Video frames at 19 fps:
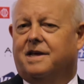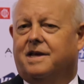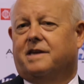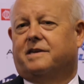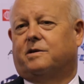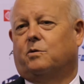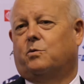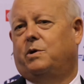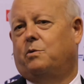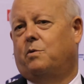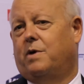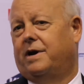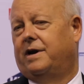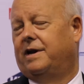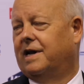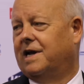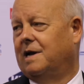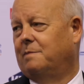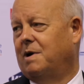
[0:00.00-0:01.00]
So we wanted
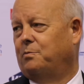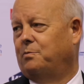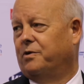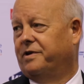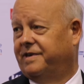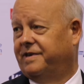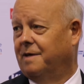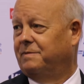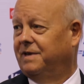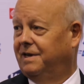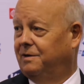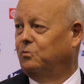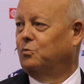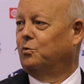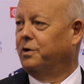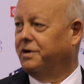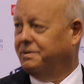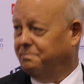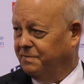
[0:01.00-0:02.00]
to come up with something.
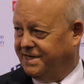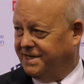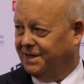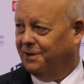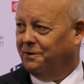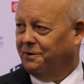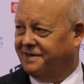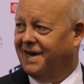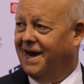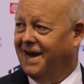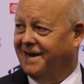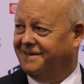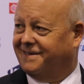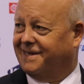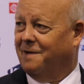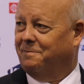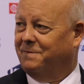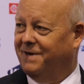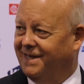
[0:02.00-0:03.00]
We're a material science
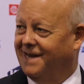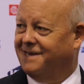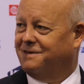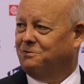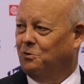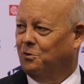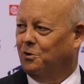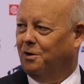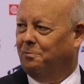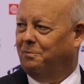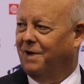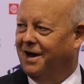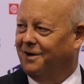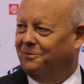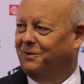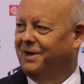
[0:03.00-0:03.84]
company, that's what we're about.